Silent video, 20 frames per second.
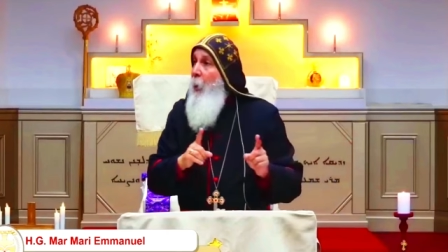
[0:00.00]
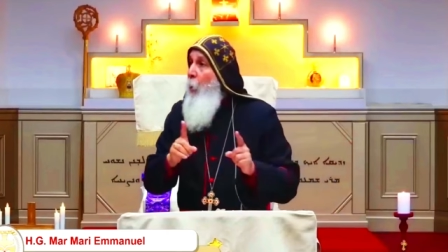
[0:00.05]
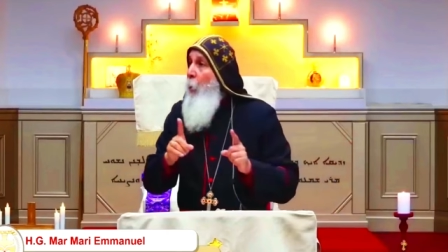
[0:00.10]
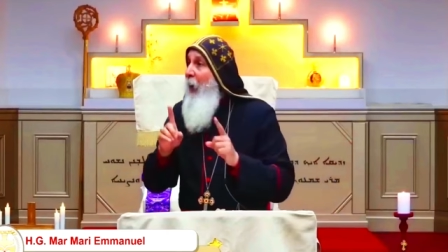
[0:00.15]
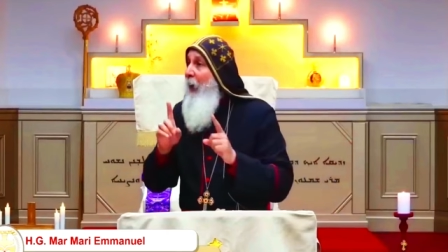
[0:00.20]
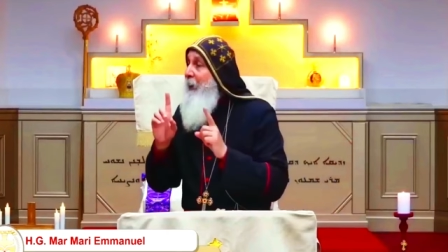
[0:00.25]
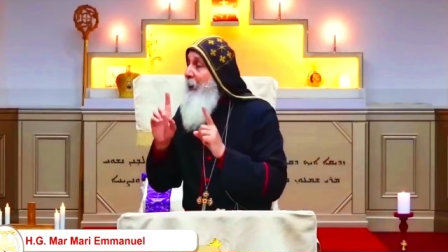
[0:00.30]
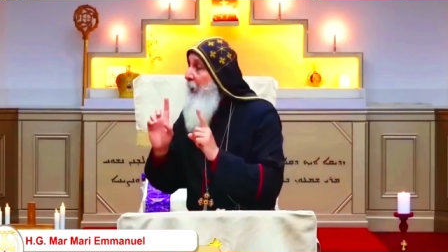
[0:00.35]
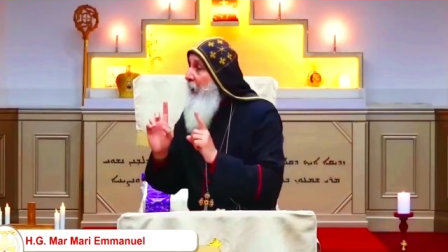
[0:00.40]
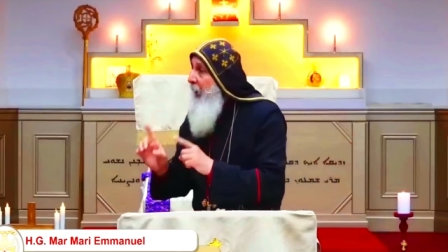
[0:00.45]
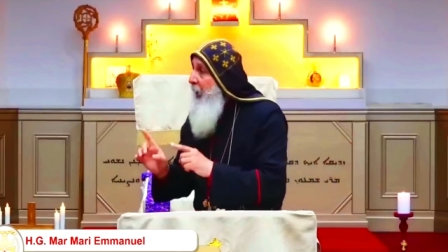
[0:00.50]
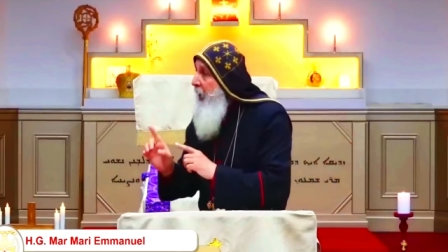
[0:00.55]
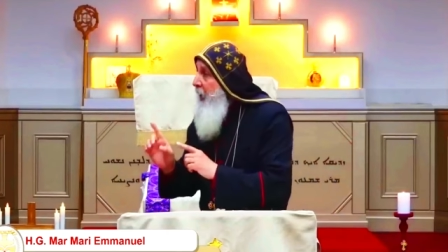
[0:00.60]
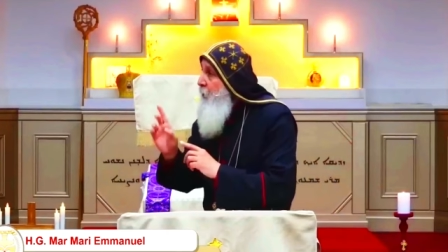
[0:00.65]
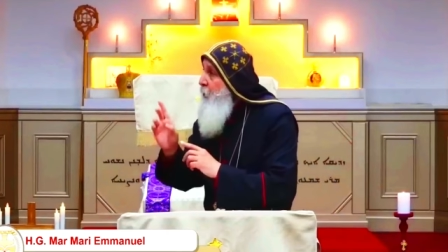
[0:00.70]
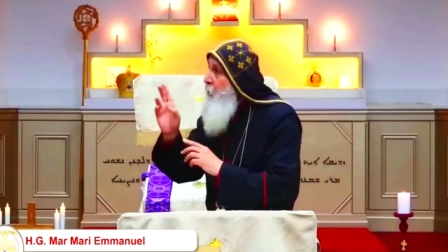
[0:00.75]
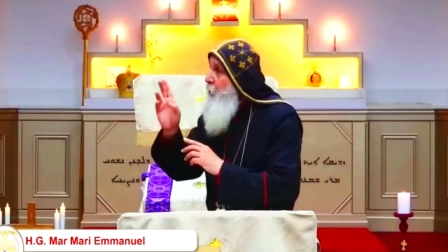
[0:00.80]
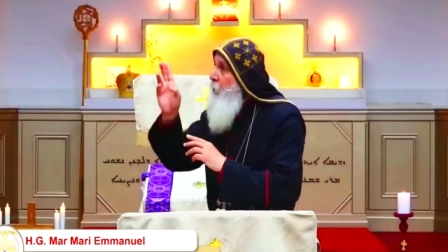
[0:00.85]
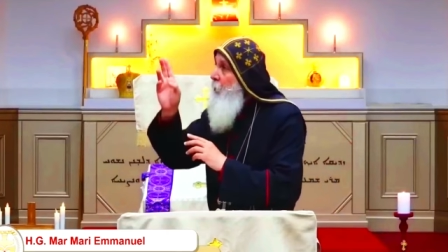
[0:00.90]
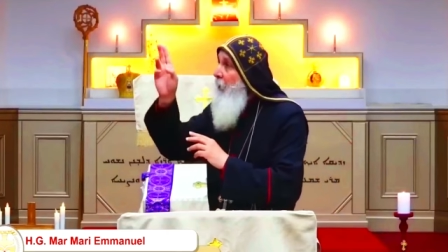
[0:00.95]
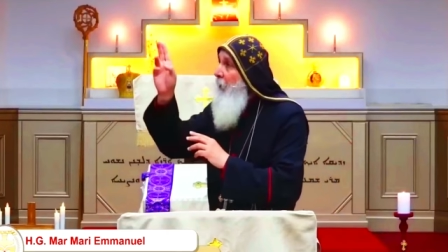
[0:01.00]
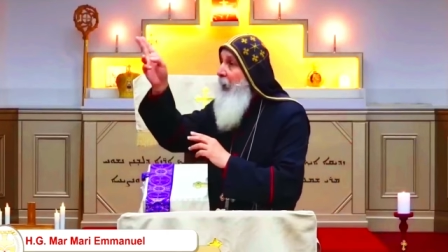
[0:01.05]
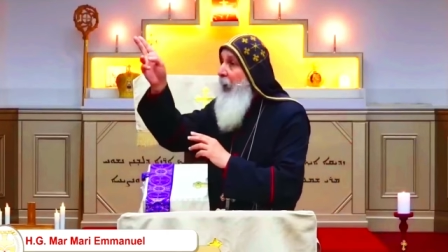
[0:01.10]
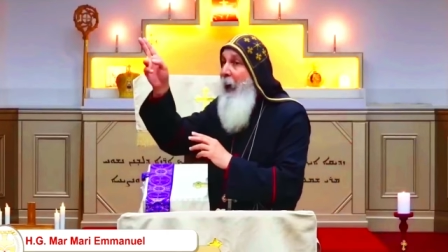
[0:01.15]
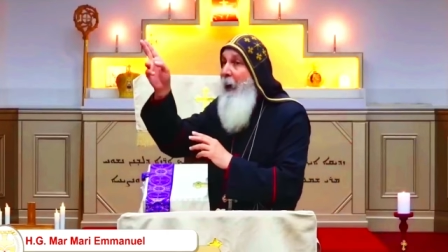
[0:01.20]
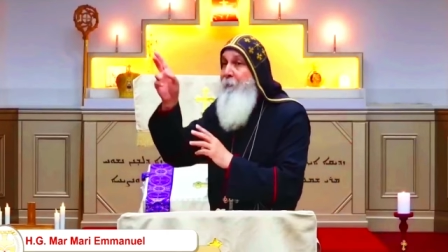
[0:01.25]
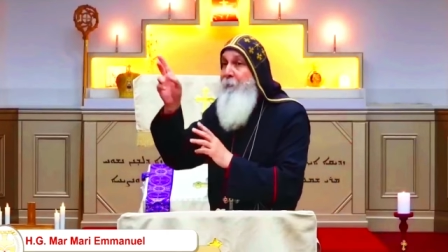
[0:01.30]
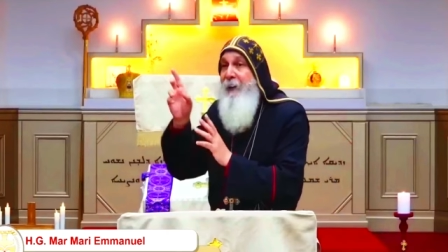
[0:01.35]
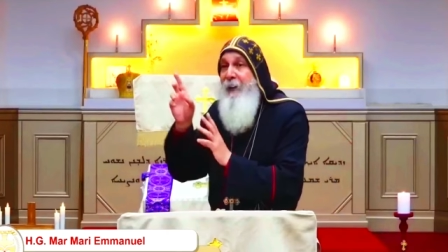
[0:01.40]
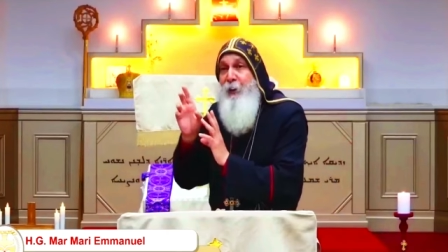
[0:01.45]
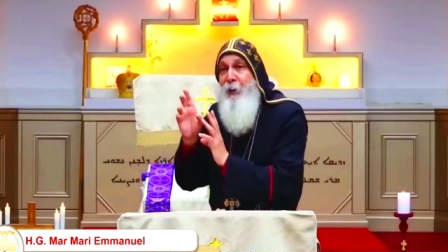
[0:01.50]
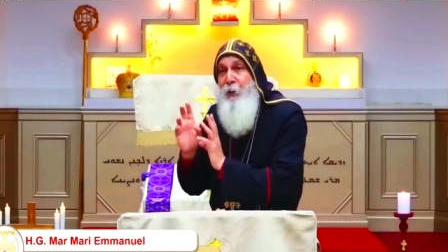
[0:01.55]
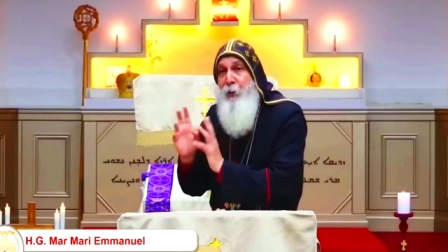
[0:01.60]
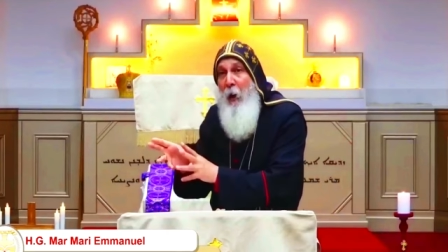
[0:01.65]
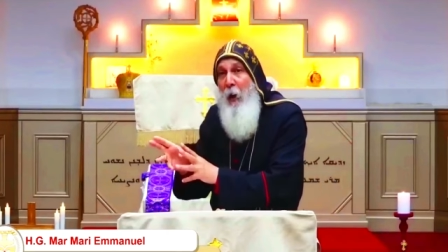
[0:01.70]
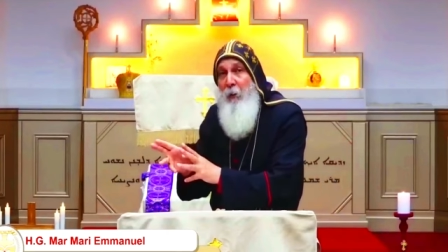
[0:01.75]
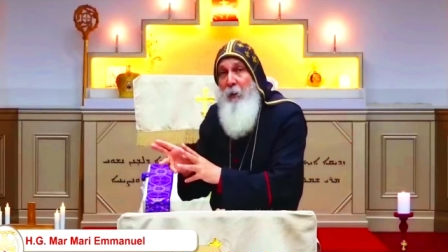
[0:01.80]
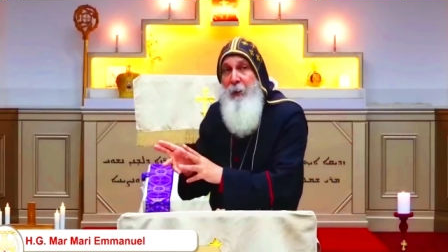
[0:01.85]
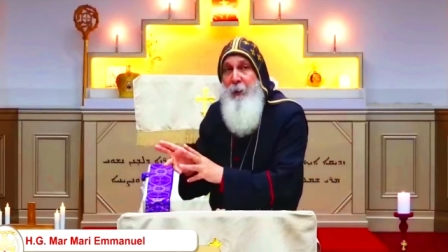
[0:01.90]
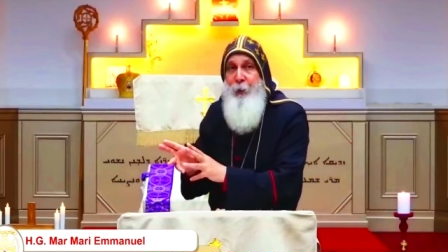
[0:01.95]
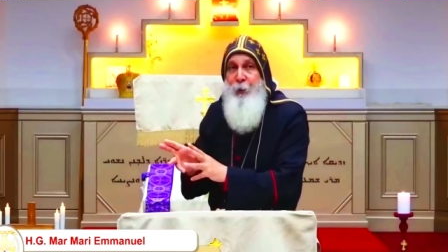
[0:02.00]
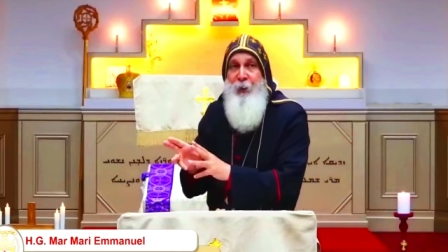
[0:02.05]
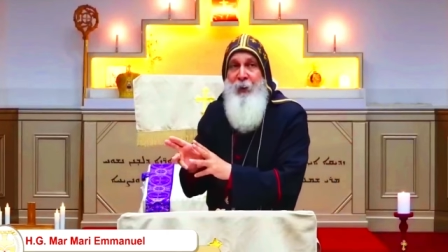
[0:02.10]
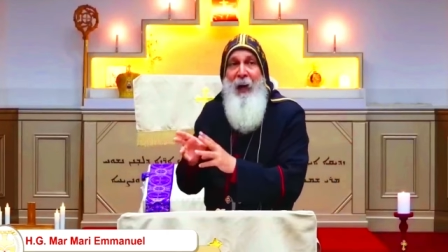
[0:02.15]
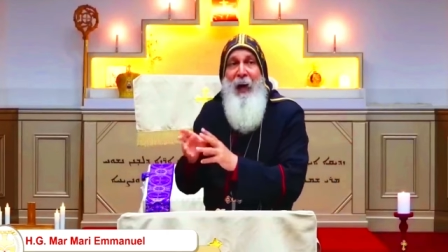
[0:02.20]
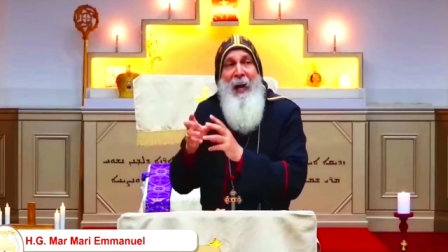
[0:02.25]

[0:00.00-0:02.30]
What leads to love is knowledge.